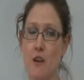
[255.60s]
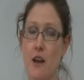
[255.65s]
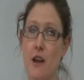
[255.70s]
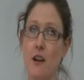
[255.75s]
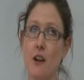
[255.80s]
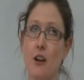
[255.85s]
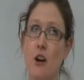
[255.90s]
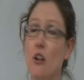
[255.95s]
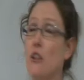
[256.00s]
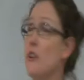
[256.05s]

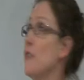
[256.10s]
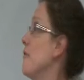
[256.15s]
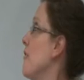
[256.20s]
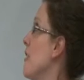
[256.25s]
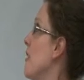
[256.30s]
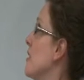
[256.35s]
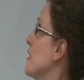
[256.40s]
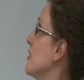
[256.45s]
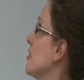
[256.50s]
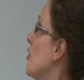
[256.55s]

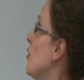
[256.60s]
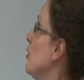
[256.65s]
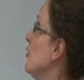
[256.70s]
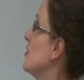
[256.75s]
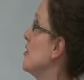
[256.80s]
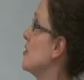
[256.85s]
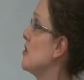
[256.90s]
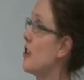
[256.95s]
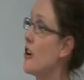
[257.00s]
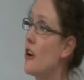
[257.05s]
cultivars
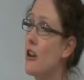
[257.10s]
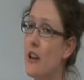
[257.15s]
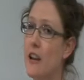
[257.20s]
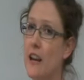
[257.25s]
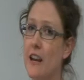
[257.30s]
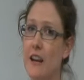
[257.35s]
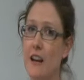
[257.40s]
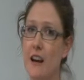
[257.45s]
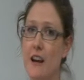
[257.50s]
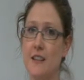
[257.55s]
called
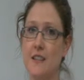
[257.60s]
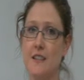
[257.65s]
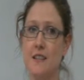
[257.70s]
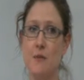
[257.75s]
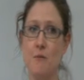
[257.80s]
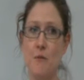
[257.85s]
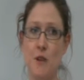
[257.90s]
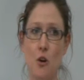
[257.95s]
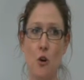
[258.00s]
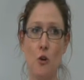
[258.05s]
Sterling, and it has
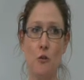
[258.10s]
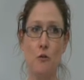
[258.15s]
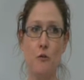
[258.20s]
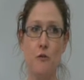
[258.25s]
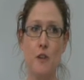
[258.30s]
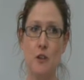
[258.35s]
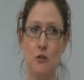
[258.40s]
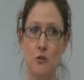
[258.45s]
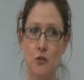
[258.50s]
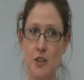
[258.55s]
something called
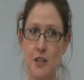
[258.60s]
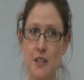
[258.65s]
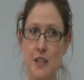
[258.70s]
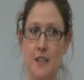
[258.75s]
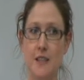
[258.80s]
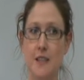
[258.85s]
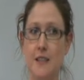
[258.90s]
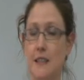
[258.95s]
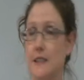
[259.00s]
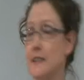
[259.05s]
field
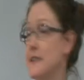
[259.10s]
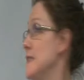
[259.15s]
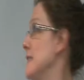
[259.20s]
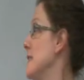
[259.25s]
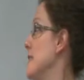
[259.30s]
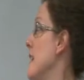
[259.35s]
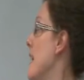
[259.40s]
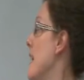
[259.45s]
resistance.